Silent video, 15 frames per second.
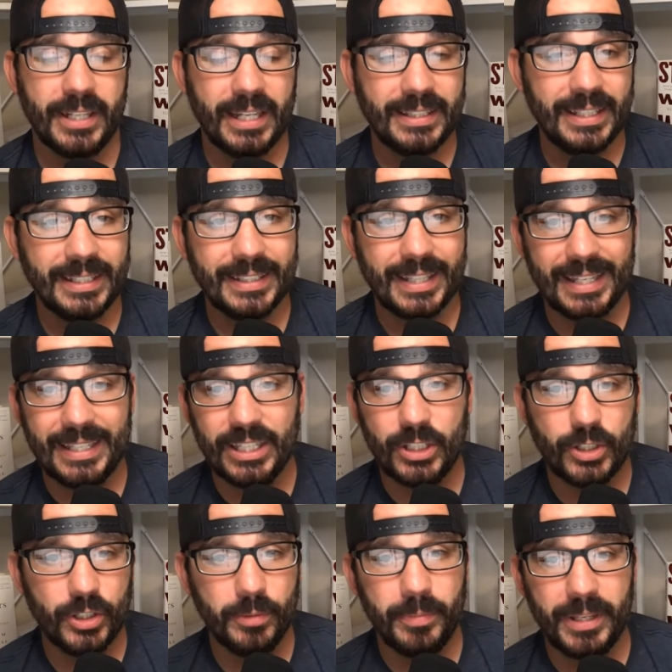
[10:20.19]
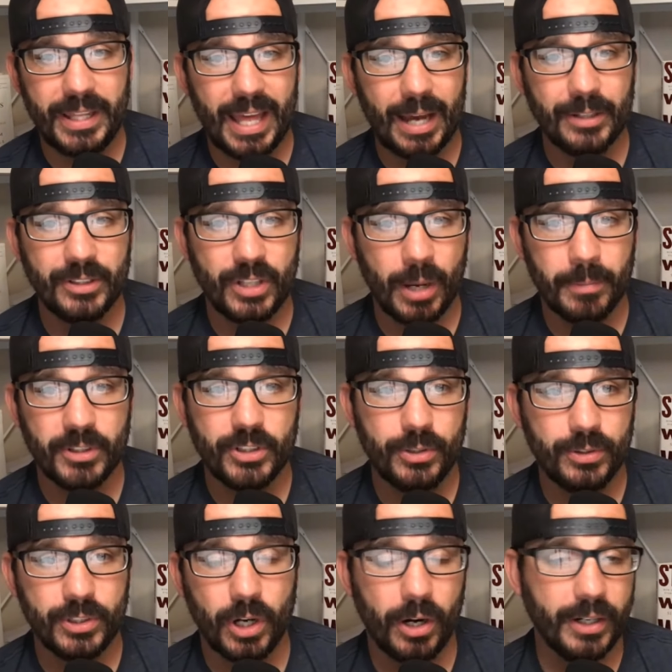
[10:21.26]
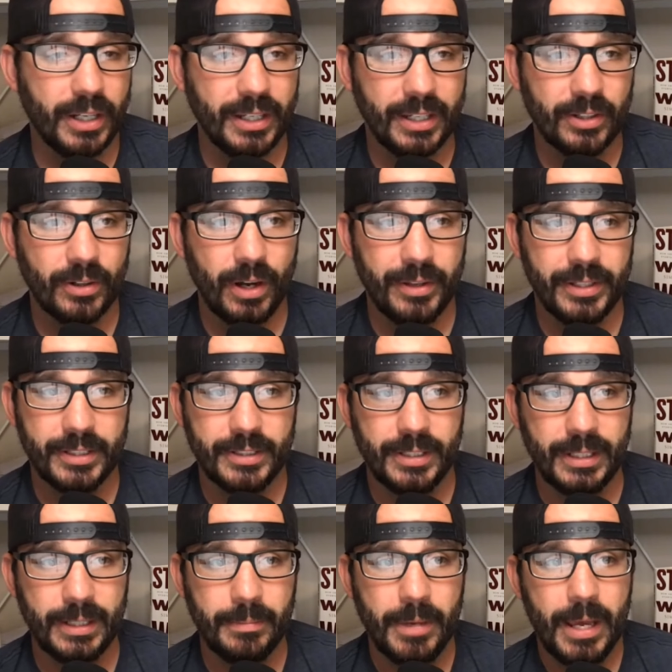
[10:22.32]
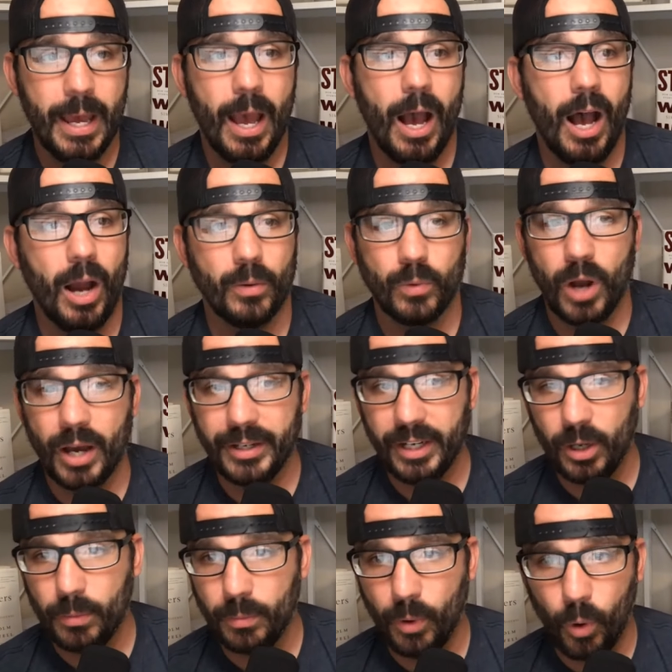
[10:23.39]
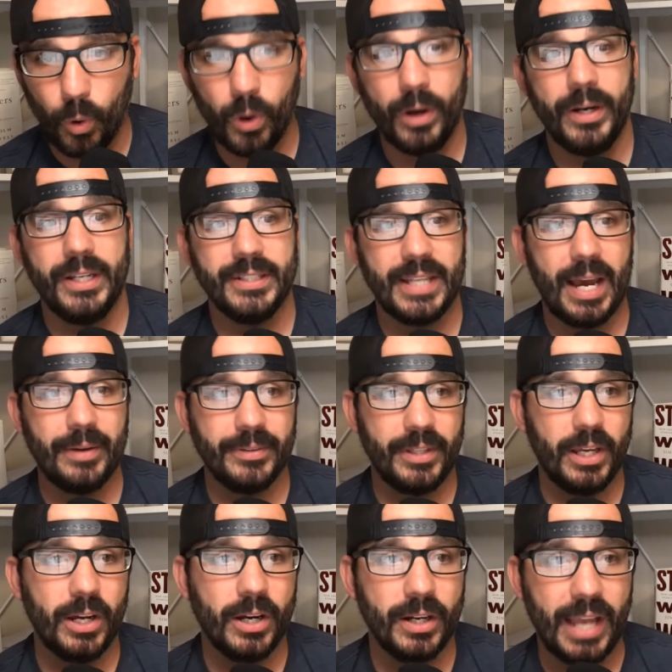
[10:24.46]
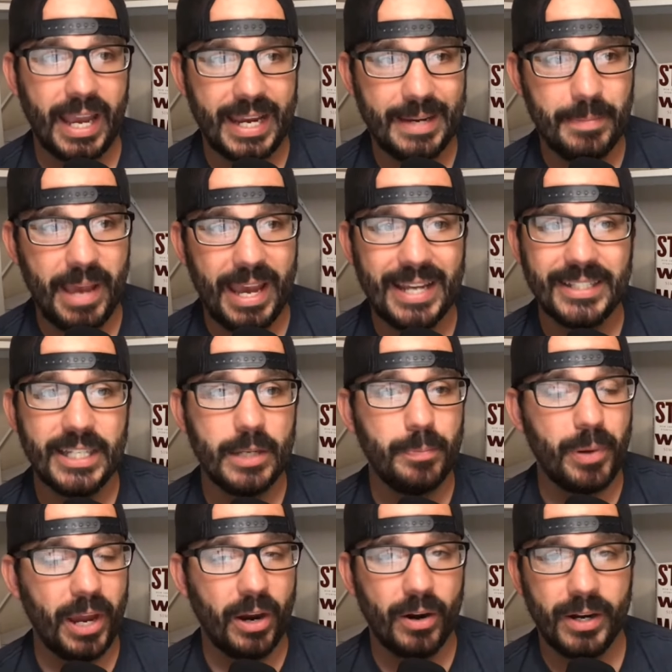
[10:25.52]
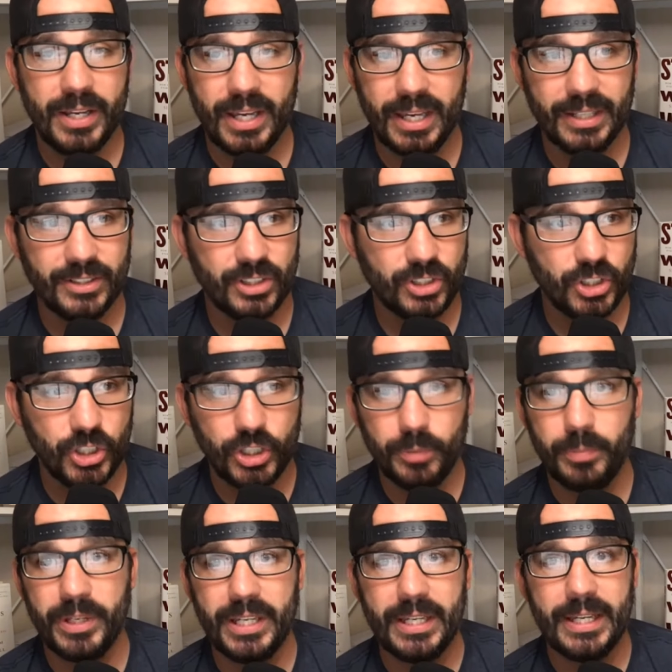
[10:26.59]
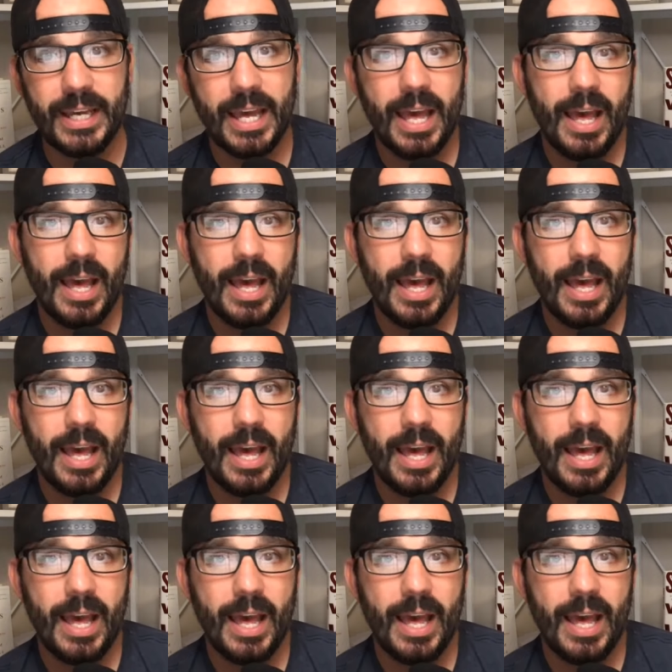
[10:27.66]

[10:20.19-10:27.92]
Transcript: I think that he could be that number 2 target getter on this team. Rondale Moore is out there. A.T. Perry could be.